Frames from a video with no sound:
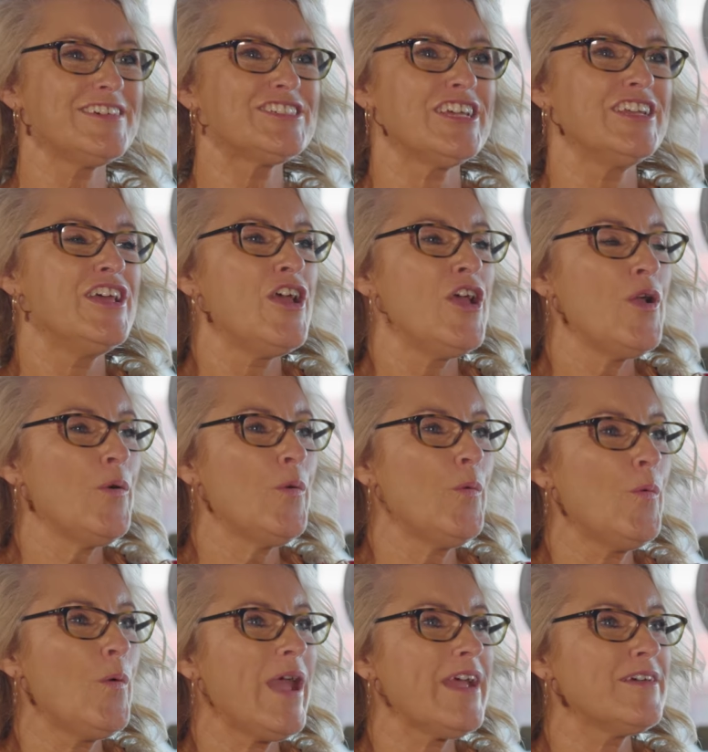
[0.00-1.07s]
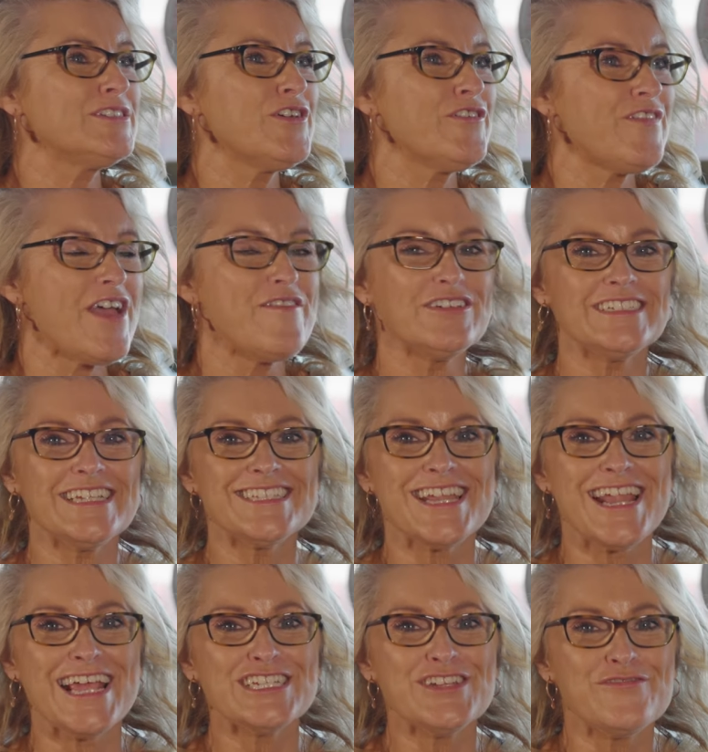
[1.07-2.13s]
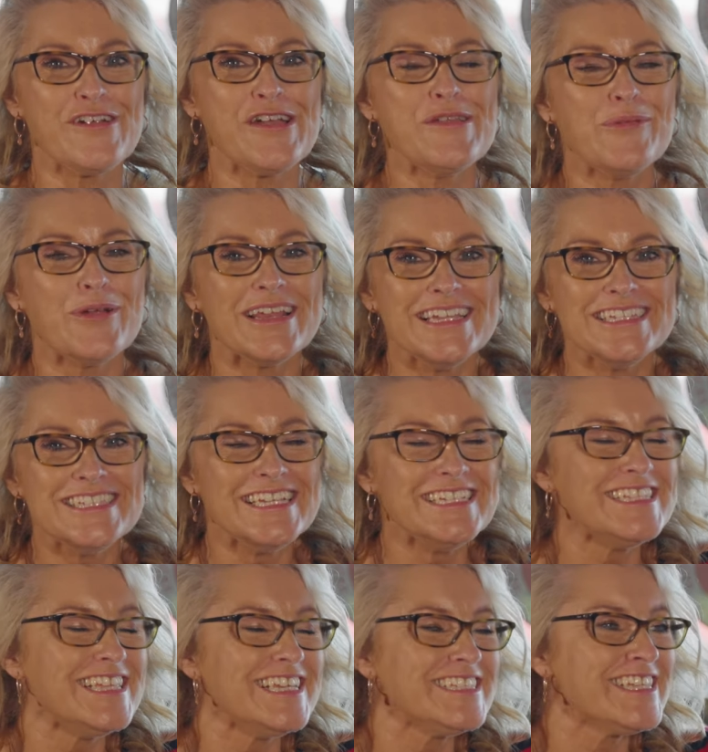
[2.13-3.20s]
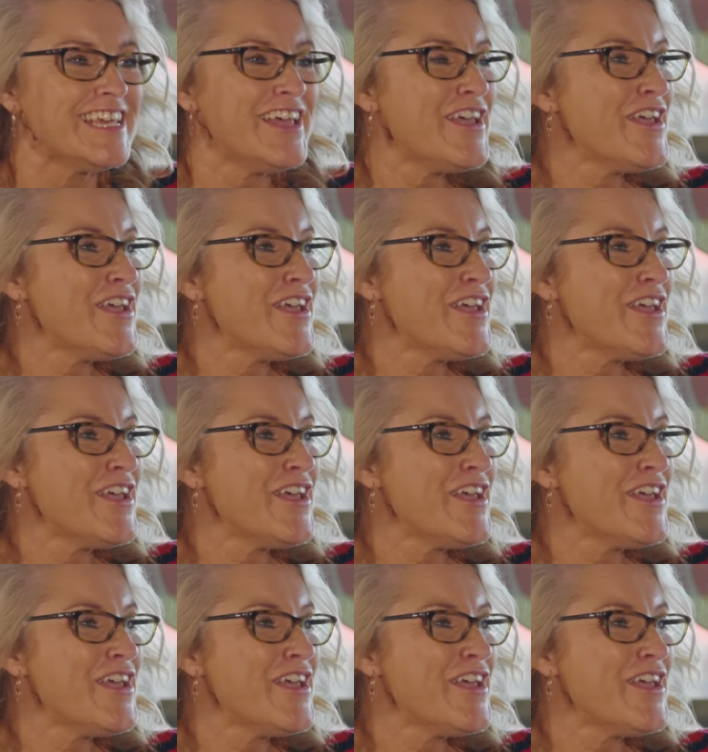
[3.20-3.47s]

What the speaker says: question, where is your favourite destination for anybody listening to this?